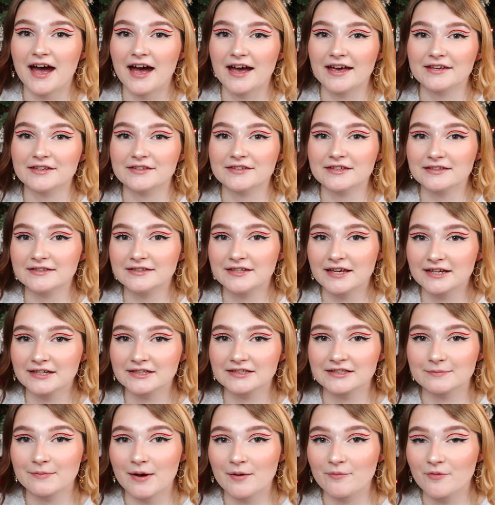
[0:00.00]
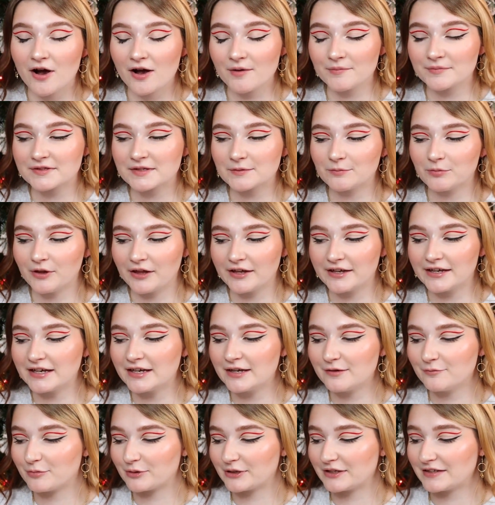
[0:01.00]
I did take it to my mom's to play
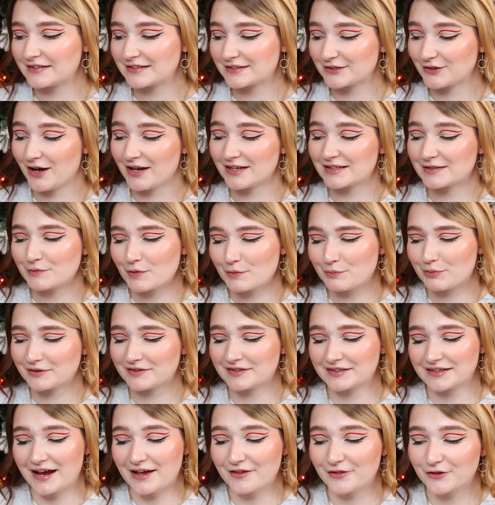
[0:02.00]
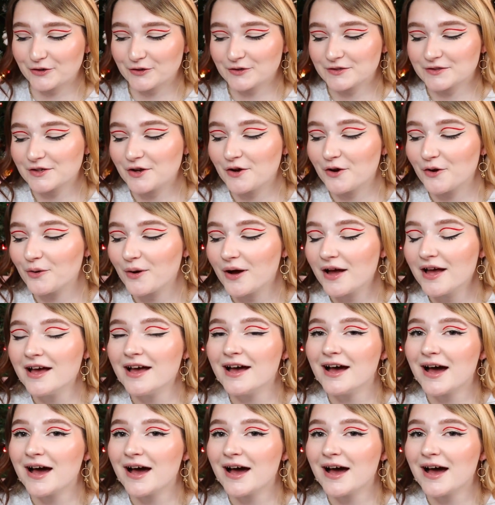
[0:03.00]
it, but it still has to be put together, so